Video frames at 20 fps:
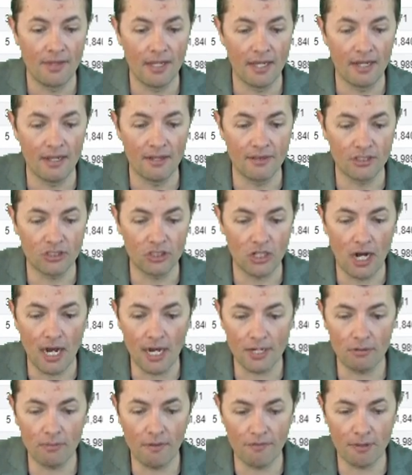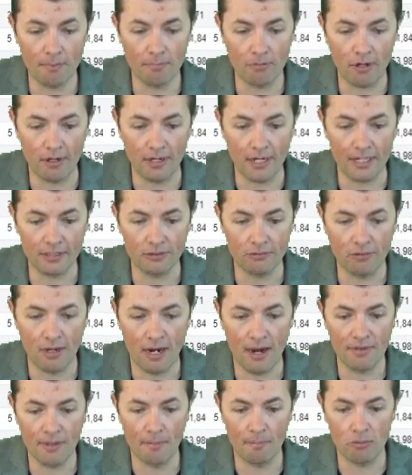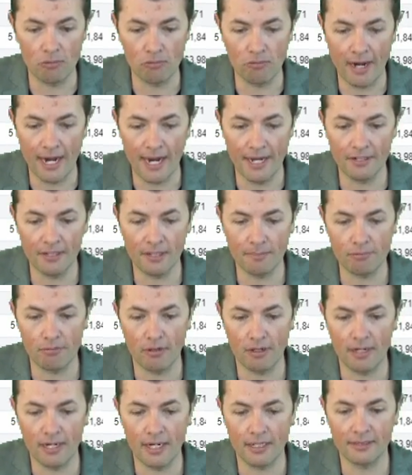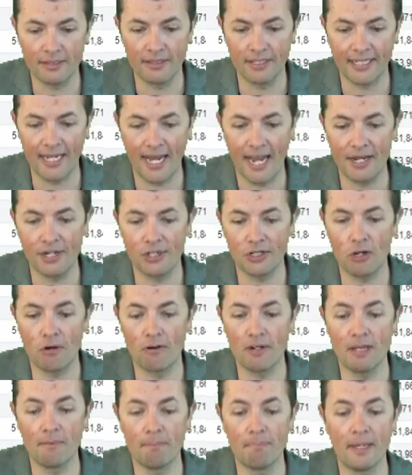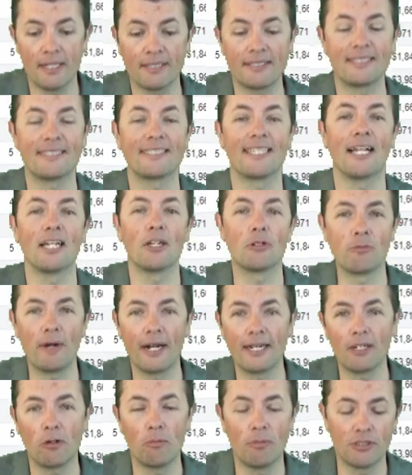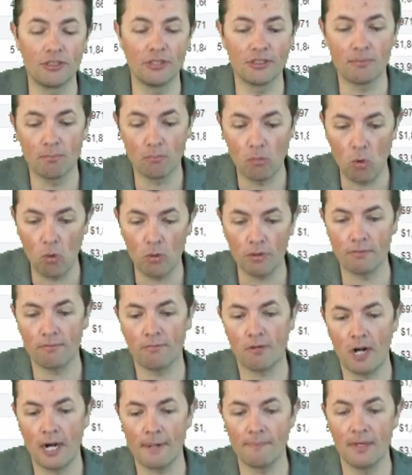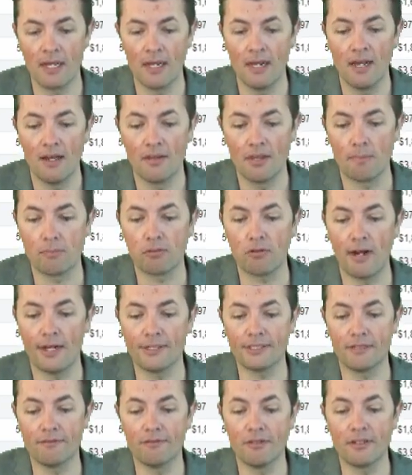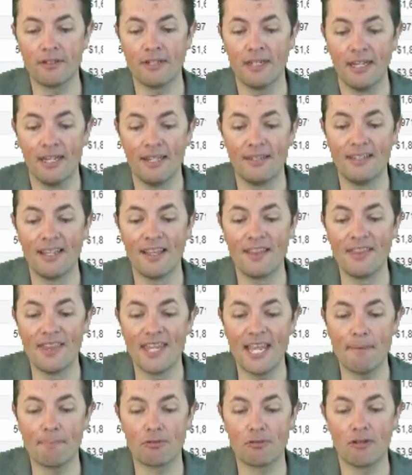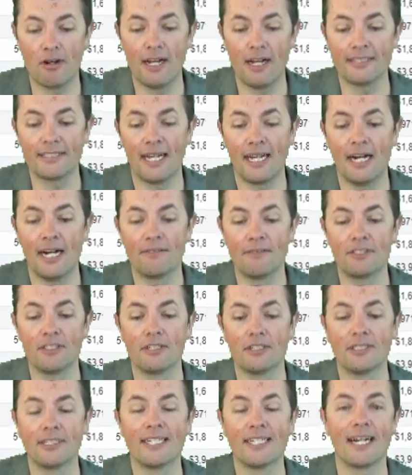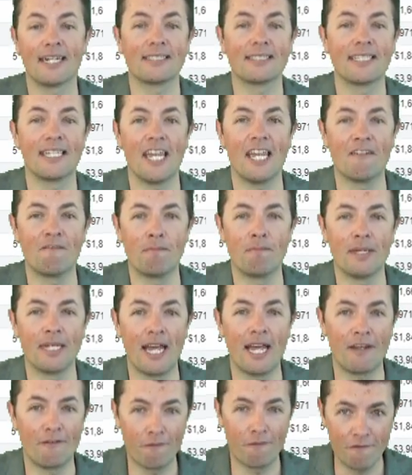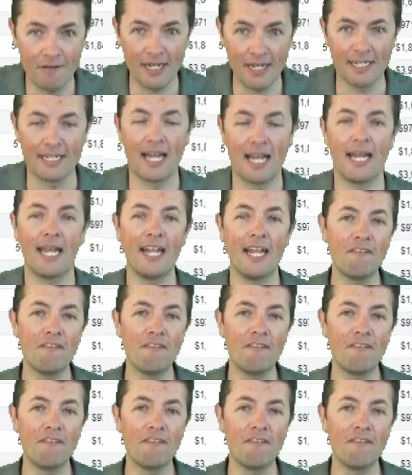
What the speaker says: the title of the product, right, the brand of the product, the category, the best seller rank, which is important, right, the price of it, the net price after you deduct the FBA fee. Now,